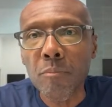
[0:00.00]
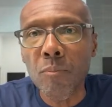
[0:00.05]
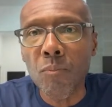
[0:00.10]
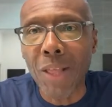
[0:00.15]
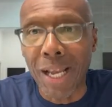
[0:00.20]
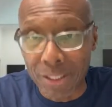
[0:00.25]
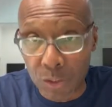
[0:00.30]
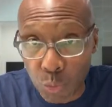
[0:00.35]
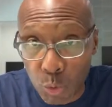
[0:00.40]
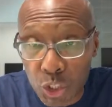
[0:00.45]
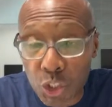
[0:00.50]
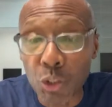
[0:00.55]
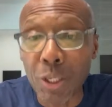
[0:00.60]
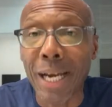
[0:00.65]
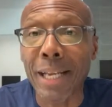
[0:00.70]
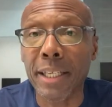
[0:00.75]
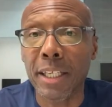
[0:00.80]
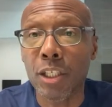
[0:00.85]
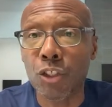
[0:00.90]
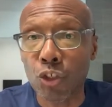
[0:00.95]
That's what you
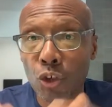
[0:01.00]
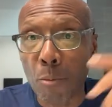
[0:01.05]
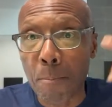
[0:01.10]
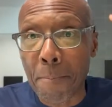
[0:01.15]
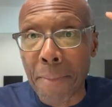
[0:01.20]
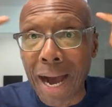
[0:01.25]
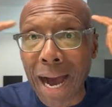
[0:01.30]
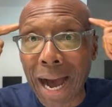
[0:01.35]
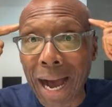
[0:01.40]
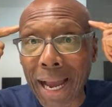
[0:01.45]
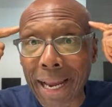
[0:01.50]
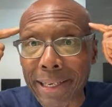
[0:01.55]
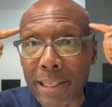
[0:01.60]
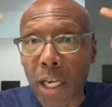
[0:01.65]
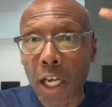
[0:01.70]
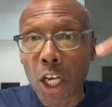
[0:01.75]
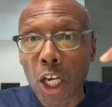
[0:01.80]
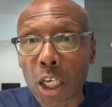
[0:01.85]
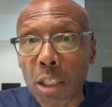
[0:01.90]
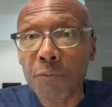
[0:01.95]
got to get your mind
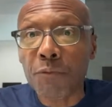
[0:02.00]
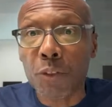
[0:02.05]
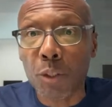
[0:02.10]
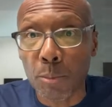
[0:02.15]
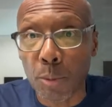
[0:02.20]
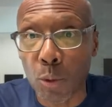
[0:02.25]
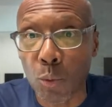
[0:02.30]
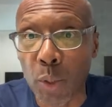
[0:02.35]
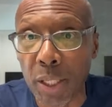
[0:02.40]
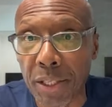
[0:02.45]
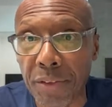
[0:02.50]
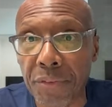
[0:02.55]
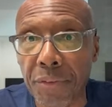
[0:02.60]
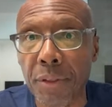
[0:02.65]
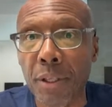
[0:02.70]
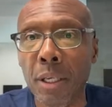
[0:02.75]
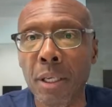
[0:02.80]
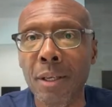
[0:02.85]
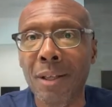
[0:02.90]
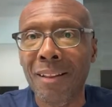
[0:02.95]
comfortable with.
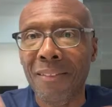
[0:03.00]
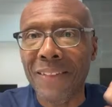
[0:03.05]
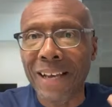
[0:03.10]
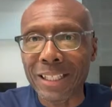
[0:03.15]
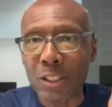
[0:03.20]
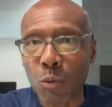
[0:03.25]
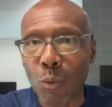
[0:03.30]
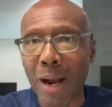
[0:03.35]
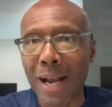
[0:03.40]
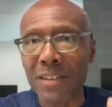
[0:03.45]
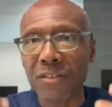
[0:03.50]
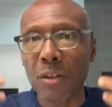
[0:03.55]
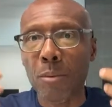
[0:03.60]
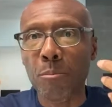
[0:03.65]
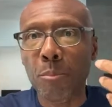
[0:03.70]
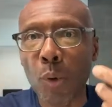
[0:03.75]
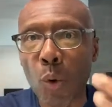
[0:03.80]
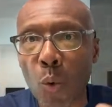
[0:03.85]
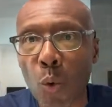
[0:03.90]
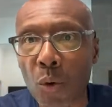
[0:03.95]
That's why it's
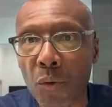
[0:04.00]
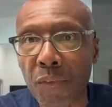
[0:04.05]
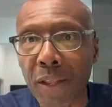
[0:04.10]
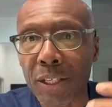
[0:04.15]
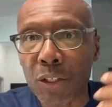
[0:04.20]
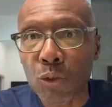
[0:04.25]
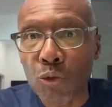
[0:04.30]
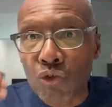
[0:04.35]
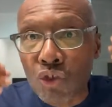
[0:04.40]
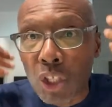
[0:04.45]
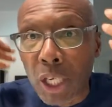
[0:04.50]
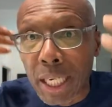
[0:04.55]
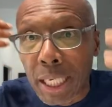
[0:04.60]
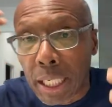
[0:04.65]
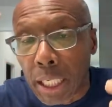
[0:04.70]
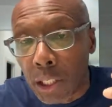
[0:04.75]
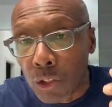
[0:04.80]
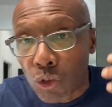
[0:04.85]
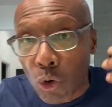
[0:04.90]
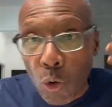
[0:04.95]
important that you
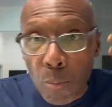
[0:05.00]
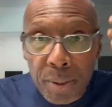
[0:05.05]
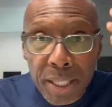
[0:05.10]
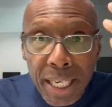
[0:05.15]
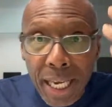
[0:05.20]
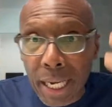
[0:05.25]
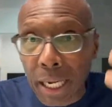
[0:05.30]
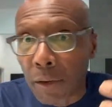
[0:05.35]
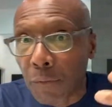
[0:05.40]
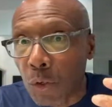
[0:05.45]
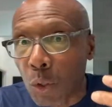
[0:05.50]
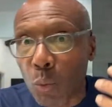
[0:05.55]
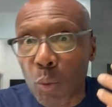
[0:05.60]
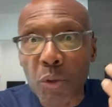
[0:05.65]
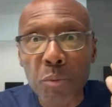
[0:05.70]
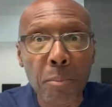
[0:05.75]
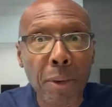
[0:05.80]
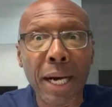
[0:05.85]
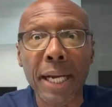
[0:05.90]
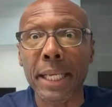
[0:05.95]
change your behavior
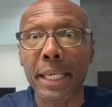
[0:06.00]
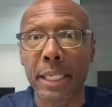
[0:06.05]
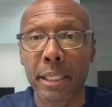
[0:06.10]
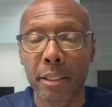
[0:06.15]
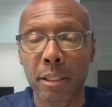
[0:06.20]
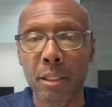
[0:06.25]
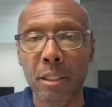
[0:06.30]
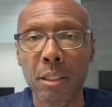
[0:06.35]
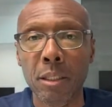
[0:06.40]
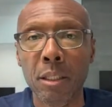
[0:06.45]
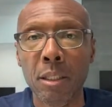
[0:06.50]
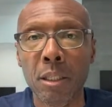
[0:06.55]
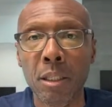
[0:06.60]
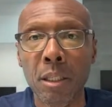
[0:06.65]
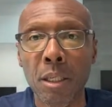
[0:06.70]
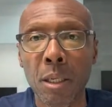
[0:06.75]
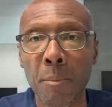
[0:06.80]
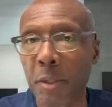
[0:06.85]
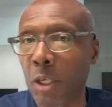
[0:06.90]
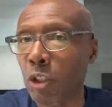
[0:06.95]
with money
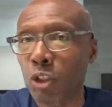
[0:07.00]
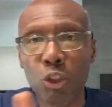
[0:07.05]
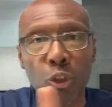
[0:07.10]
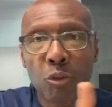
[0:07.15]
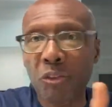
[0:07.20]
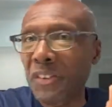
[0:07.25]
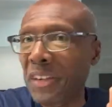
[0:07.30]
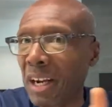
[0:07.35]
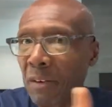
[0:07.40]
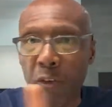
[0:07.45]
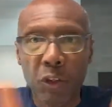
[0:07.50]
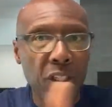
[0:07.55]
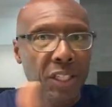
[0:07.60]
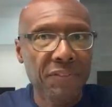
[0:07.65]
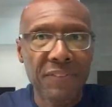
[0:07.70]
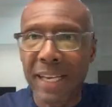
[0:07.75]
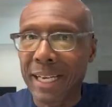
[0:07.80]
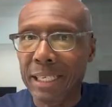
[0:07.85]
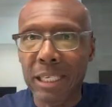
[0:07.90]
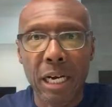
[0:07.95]
because you'll never
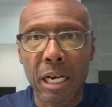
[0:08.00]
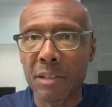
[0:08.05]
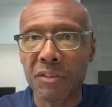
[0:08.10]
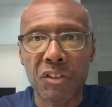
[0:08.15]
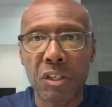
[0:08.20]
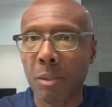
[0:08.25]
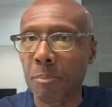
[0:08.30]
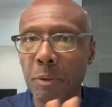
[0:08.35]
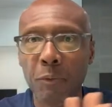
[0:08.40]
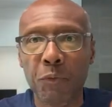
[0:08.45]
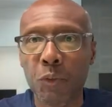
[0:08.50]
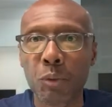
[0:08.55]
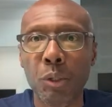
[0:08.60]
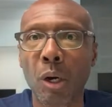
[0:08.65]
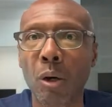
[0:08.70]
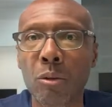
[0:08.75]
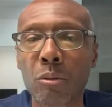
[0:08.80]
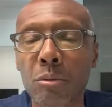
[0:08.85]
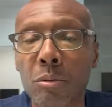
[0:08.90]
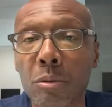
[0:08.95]
get that concept if you
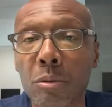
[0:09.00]
don't.